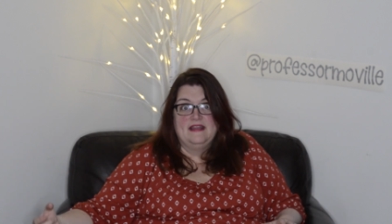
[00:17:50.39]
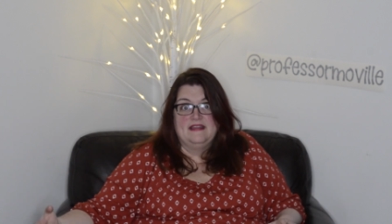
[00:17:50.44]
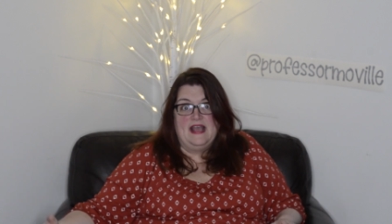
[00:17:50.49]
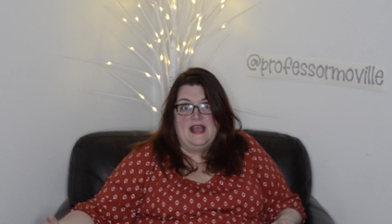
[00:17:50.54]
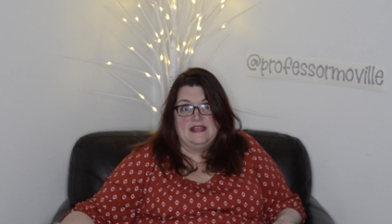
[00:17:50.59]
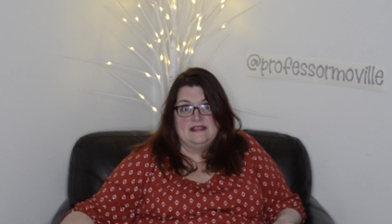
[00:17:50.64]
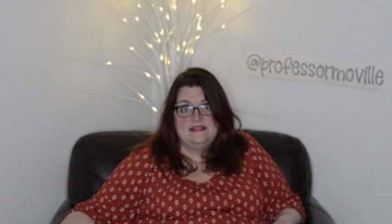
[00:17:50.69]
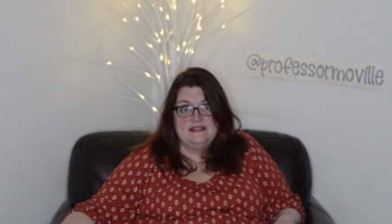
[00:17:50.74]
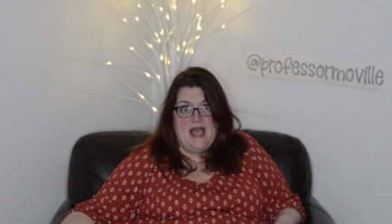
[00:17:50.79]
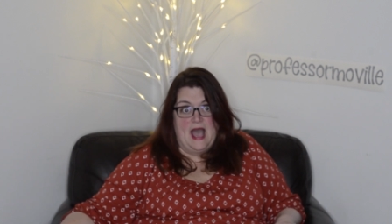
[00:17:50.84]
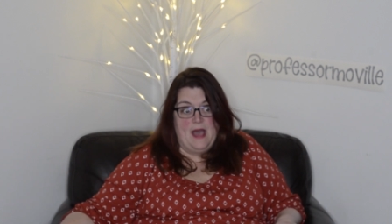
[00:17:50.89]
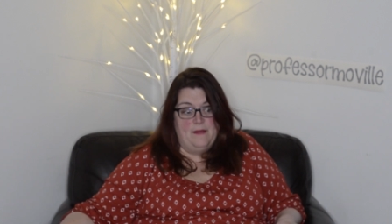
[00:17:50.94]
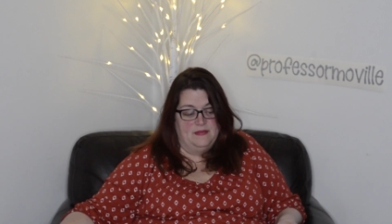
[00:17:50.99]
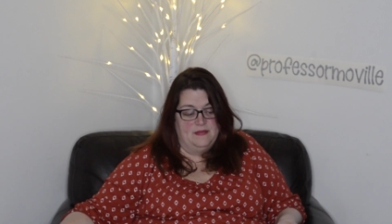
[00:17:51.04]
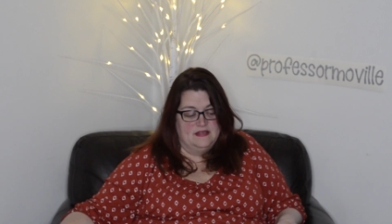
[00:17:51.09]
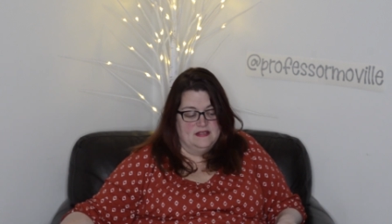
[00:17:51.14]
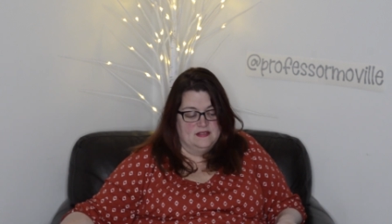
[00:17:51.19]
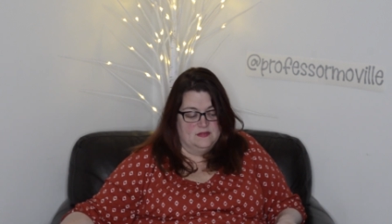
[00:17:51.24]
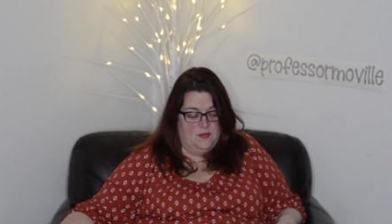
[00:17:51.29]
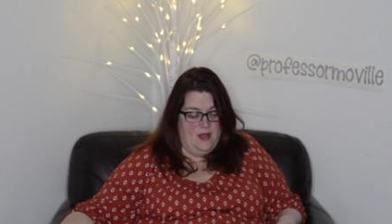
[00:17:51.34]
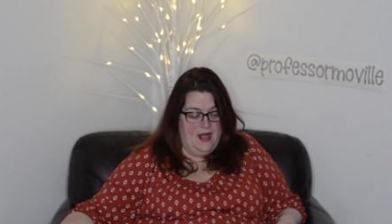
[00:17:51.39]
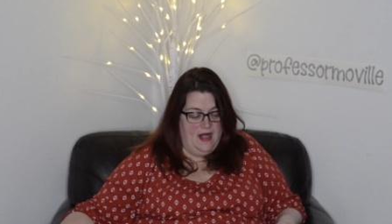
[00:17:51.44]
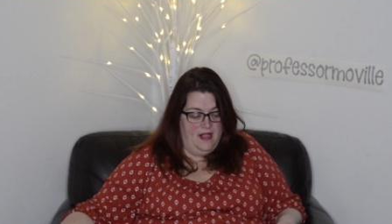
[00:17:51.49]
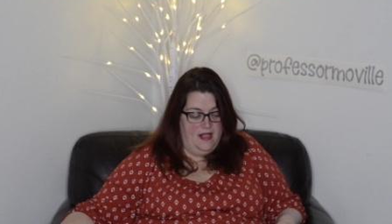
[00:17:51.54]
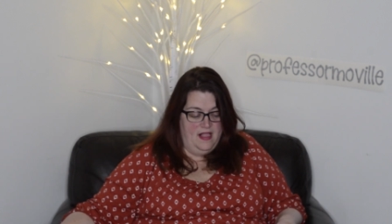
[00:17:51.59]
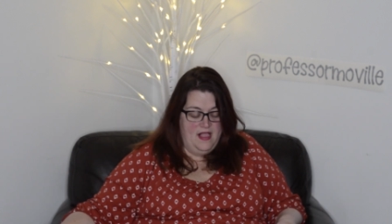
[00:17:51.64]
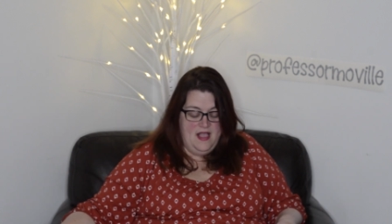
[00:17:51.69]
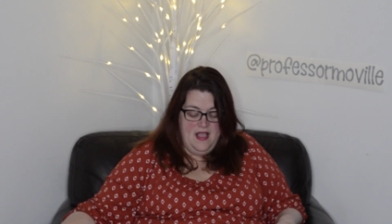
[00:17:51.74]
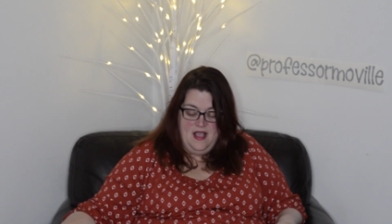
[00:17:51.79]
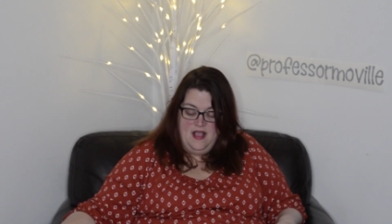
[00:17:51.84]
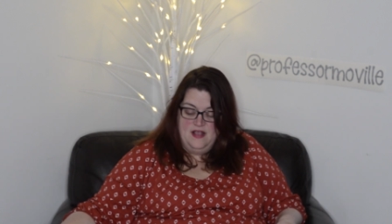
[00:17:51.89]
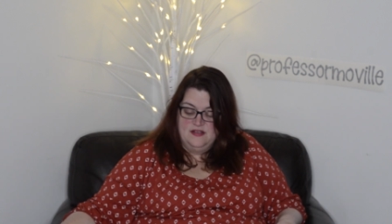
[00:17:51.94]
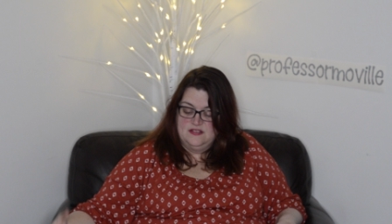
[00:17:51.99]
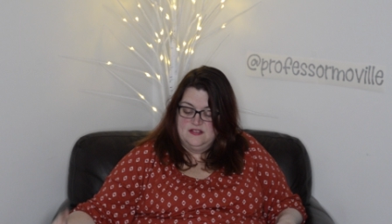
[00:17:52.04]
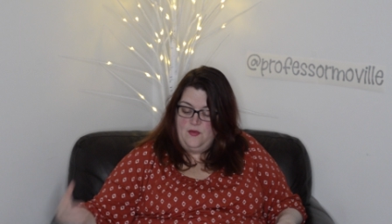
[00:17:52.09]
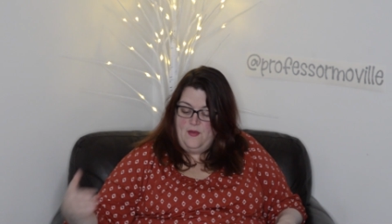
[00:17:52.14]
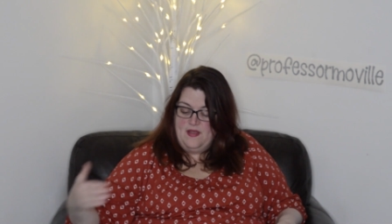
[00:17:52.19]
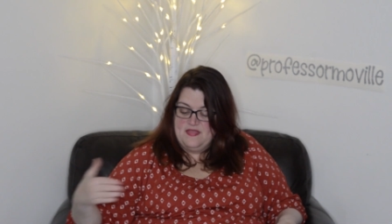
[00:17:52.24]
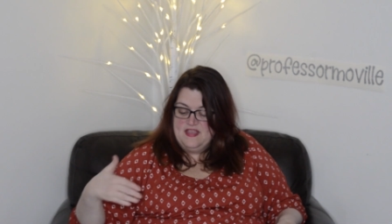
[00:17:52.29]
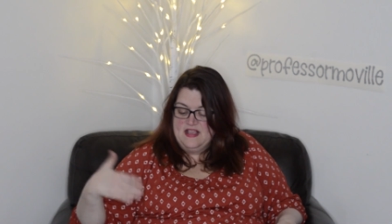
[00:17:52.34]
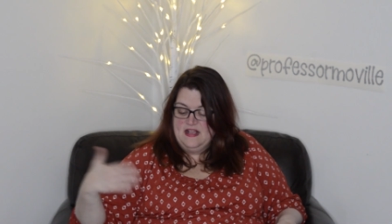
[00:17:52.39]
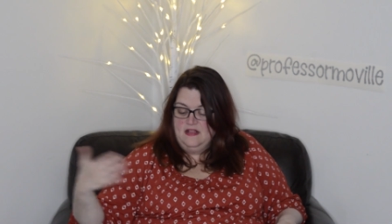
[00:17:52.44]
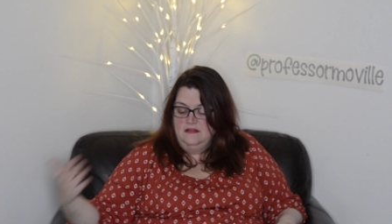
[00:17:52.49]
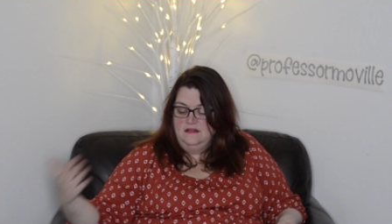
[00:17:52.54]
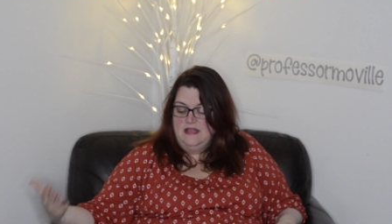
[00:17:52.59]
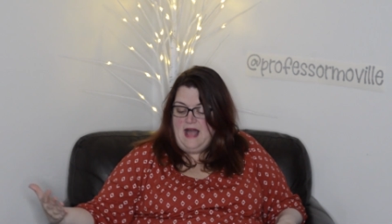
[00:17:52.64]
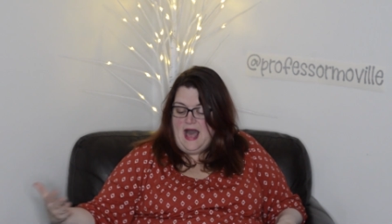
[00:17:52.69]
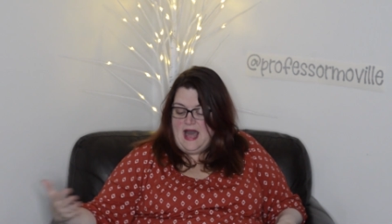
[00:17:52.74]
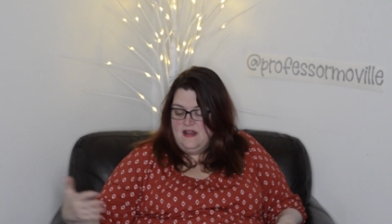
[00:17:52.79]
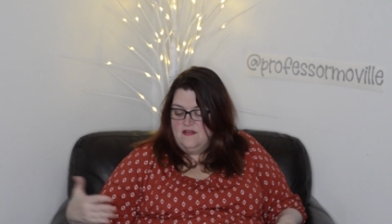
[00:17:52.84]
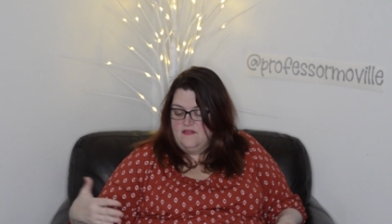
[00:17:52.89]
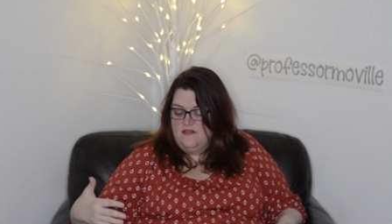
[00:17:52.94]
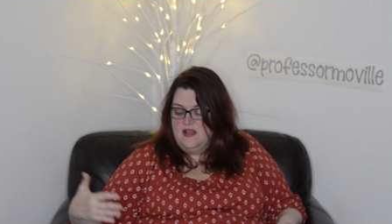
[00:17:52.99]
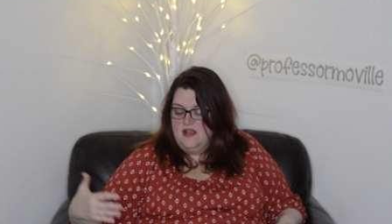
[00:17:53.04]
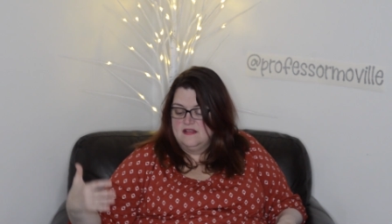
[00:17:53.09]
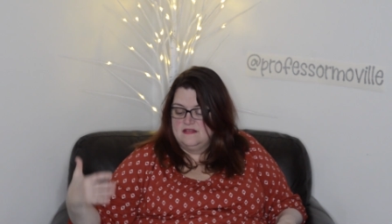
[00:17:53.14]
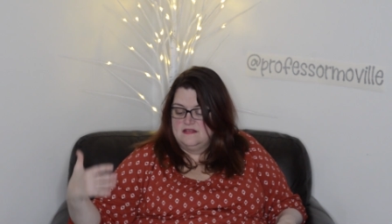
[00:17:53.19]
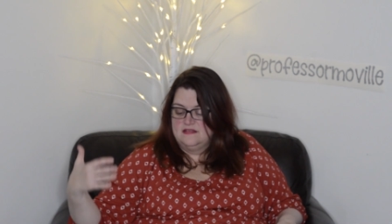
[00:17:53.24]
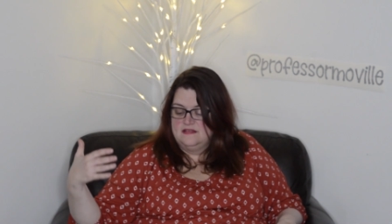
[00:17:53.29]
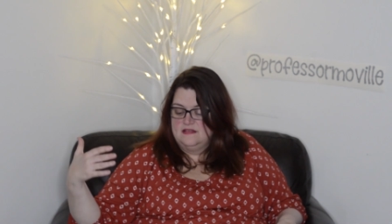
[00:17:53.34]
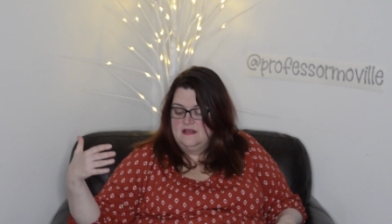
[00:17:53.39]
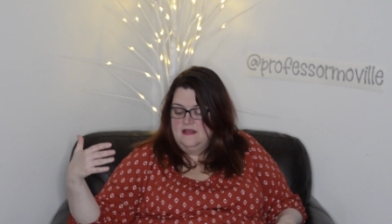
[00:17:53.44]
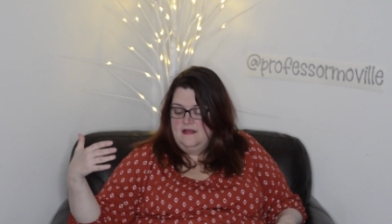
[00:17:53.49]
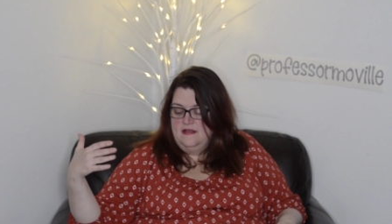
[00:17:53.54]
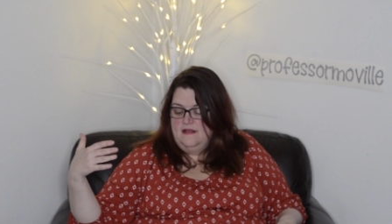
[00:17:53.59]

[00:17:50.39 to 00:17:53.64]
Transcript: That's happened as well. So I think a lot of us